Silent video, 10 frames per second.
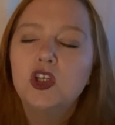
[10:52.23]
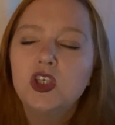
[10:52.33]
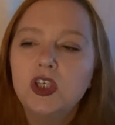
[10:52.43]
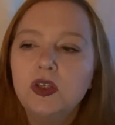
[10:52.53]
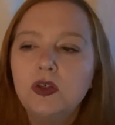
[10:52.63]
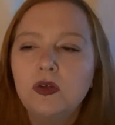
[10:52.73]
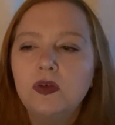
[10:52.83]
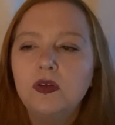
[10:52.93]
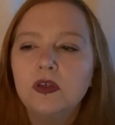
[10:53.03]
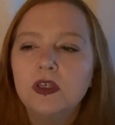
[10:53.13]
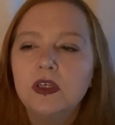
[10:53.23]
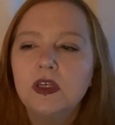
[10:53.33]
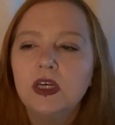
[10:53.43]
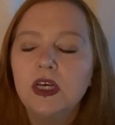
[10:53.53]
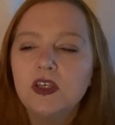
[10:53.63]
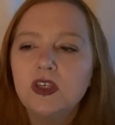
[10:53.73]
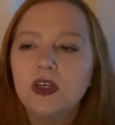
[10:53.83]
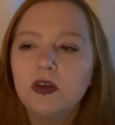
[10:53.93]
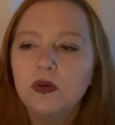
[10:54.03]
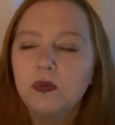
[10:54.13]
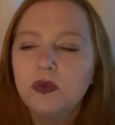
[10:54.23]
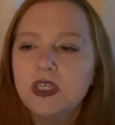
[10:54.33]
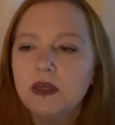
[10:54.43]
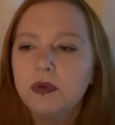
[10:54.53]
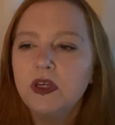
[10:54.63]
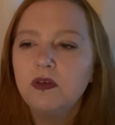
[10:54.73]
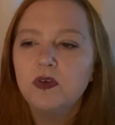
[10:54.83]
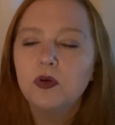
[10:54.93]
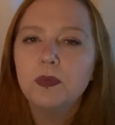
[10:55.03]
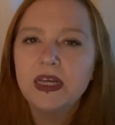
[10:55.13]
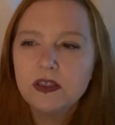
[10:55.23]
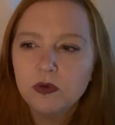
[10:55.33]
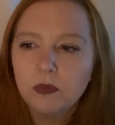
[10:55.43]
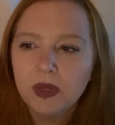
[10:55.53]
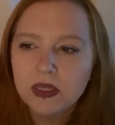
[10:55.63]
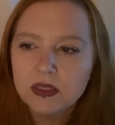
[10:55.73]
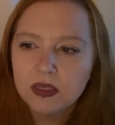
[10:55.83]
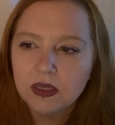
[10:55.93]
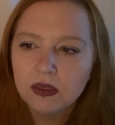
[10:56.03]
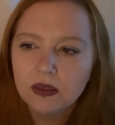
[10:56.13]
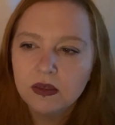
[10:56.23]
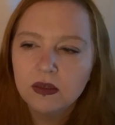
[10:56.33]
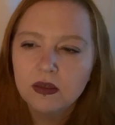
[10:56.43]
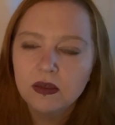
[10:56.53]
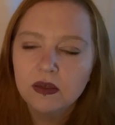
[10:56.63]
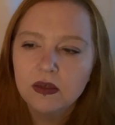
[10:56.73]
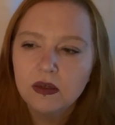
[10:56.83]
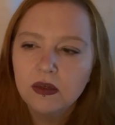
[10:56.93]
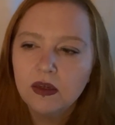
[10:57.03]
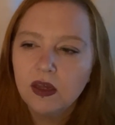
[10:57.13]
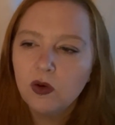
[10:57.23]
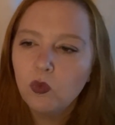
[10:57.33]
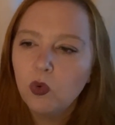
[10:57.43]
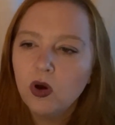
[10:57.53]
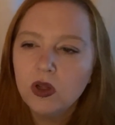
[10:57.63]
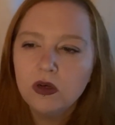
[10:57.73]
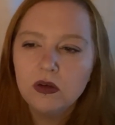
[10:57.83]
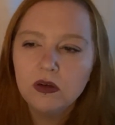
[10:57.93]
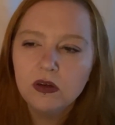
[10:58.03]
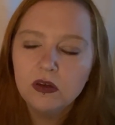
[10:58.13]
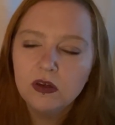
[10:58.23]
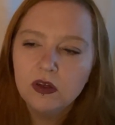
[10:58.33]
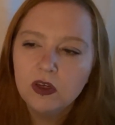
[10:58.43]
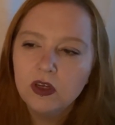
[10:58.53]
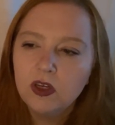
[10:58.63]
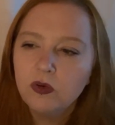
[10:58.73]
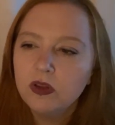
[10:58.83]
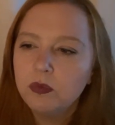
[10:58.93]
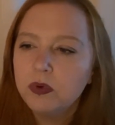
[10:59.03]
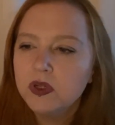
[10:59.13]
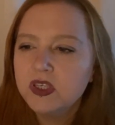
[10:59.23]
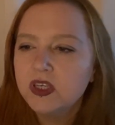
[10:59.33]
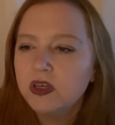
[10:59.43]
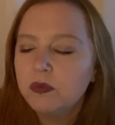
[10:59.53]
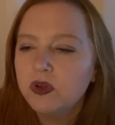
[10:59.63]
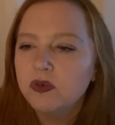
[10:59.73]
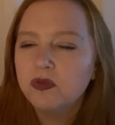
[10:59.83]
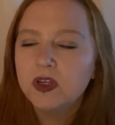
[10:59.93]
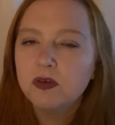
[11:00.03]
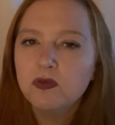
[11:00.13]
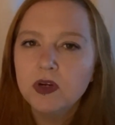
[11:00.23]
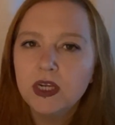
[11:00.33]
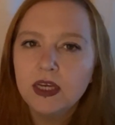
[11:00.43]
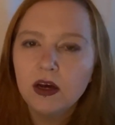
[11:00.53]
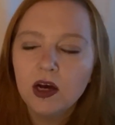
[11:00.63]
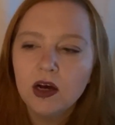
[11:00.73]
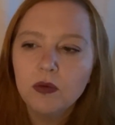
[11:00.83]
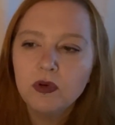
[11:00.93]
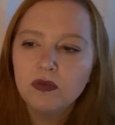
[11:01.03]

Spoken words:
2, as you go deeper you feel better and better. And 1, you're at the bottom and you're feeling really calm and